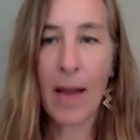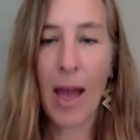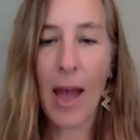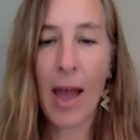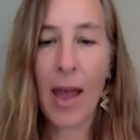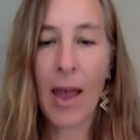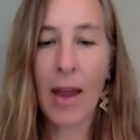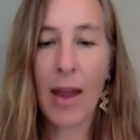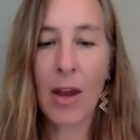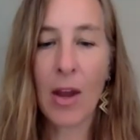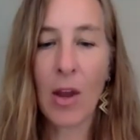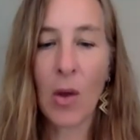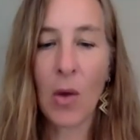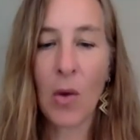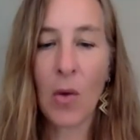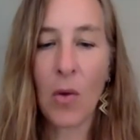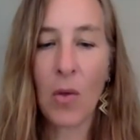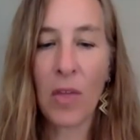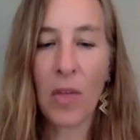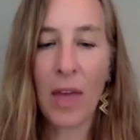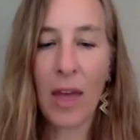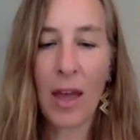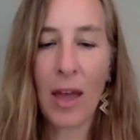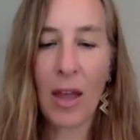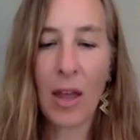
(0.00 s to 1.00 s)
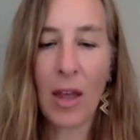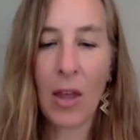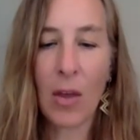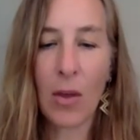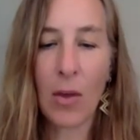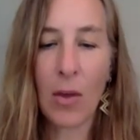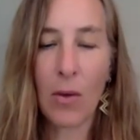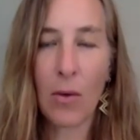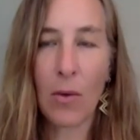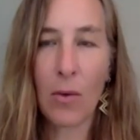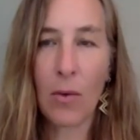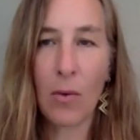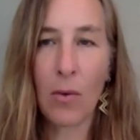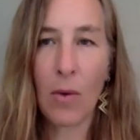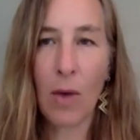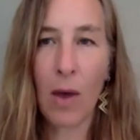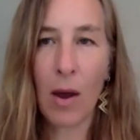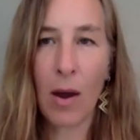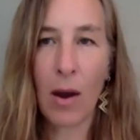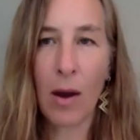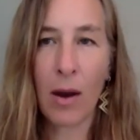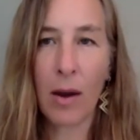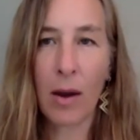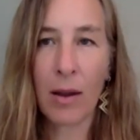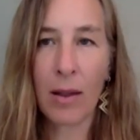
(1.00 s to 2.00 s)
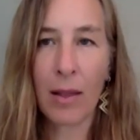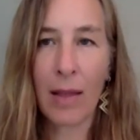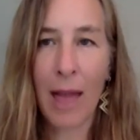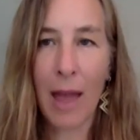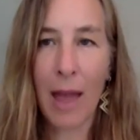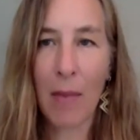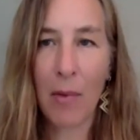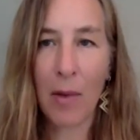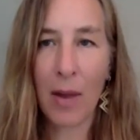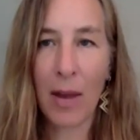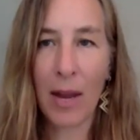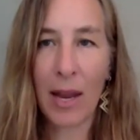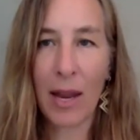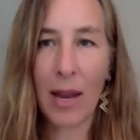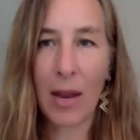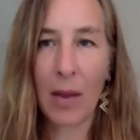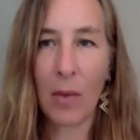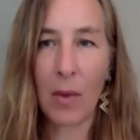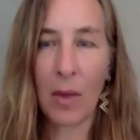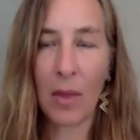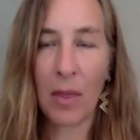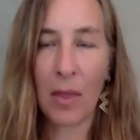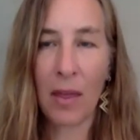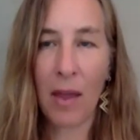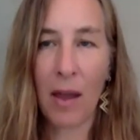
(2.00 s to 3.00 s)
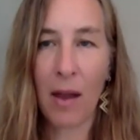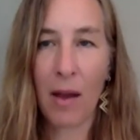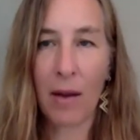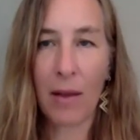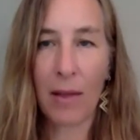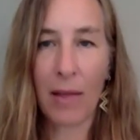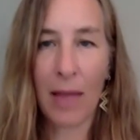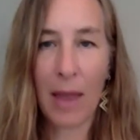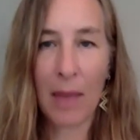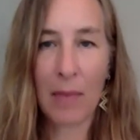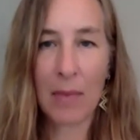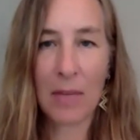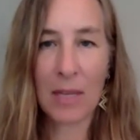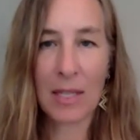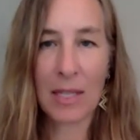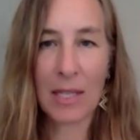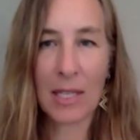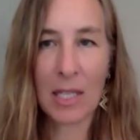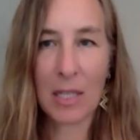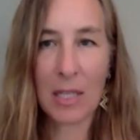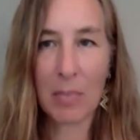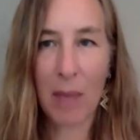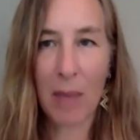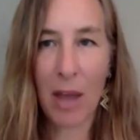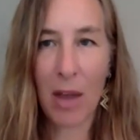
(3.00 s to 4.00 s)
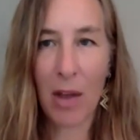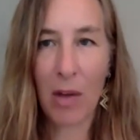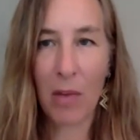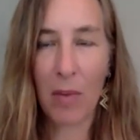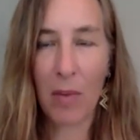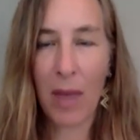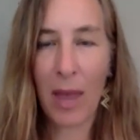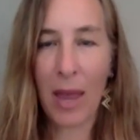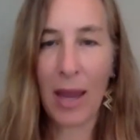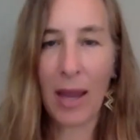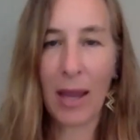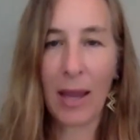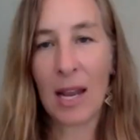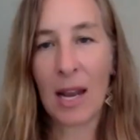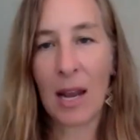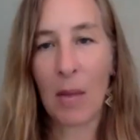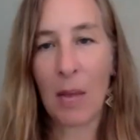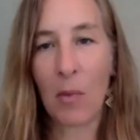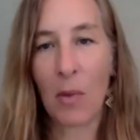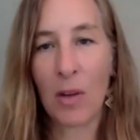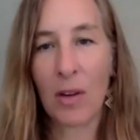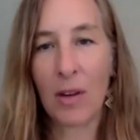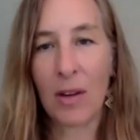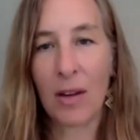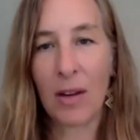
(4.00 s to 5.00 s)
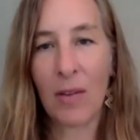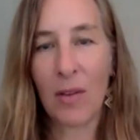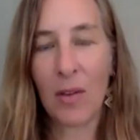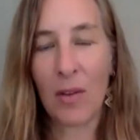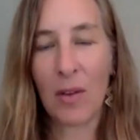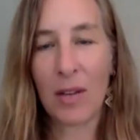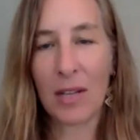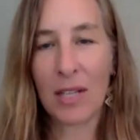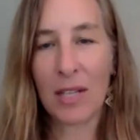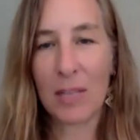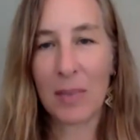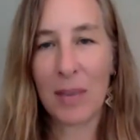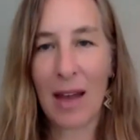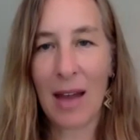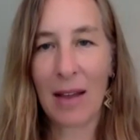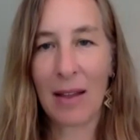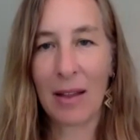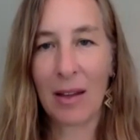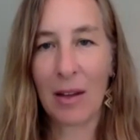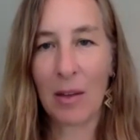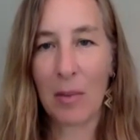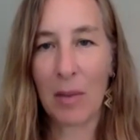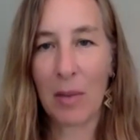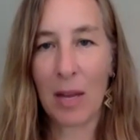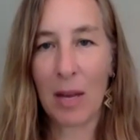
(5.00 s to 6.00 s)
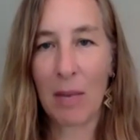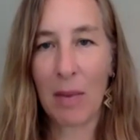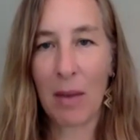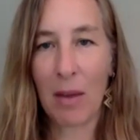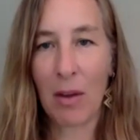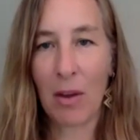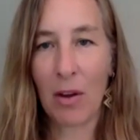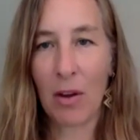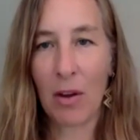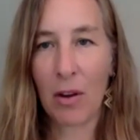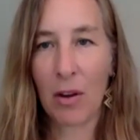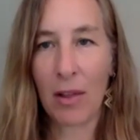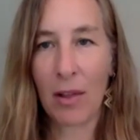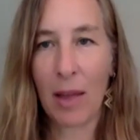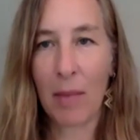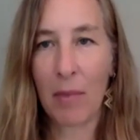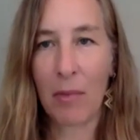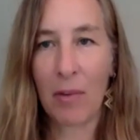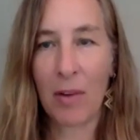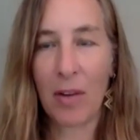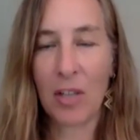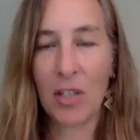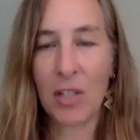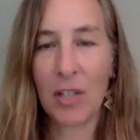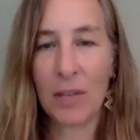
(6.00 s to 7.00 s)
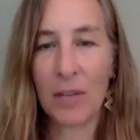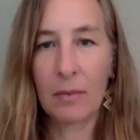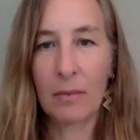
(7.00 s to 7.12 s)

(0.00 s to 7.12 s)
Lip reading: I know that you are collaborating with our Lyme disease biobank, and I'm wondering if you could speak a little bit about your collaboration.